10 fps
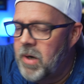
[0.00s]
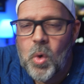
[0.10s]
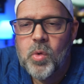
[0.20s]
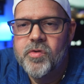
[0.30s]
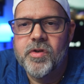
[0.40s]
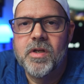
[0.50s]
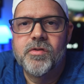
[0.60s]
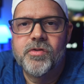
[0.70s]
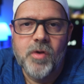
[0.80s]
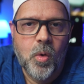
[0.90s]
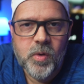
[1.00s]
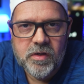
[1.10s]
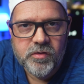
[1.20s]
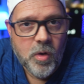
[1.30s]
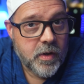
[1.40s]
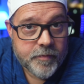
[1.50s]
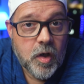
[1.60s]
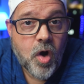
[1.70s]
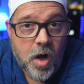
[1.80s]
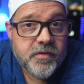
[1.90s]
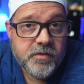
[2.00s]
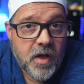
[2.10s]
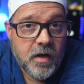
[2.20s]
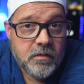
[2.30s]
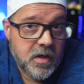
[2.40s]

Bose and Sony's don't even cost that,